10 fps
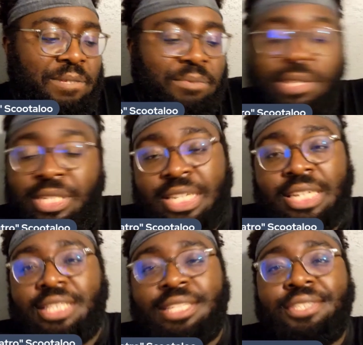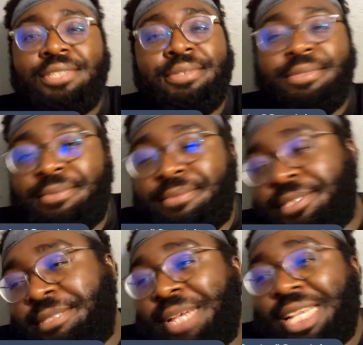Wasn't nothing too
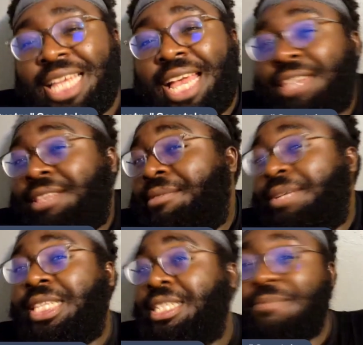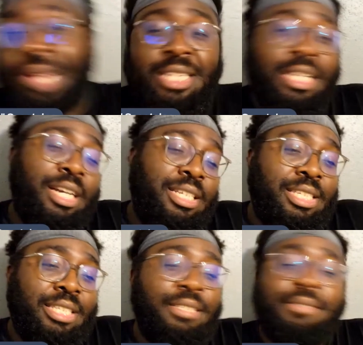spectacular with this match,
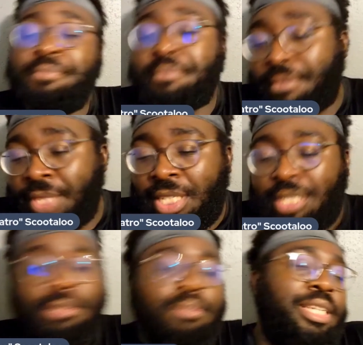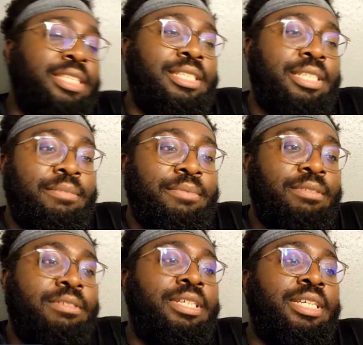honestly. Duke gets the
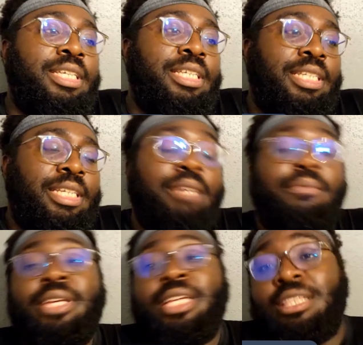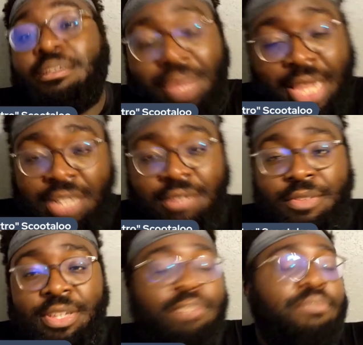W. Then we get the main
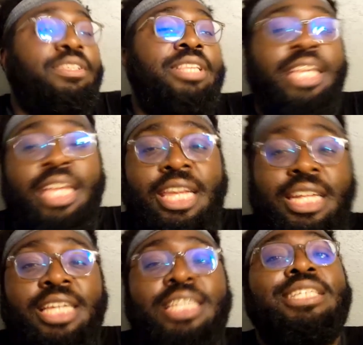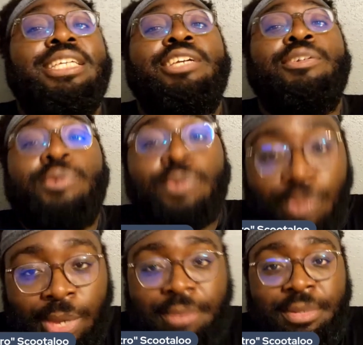event for the NXT
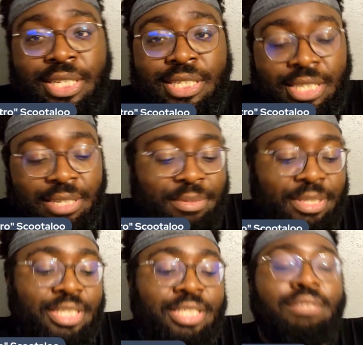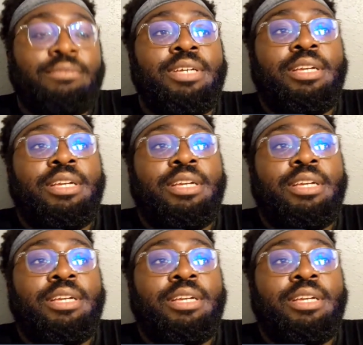Women's Championship,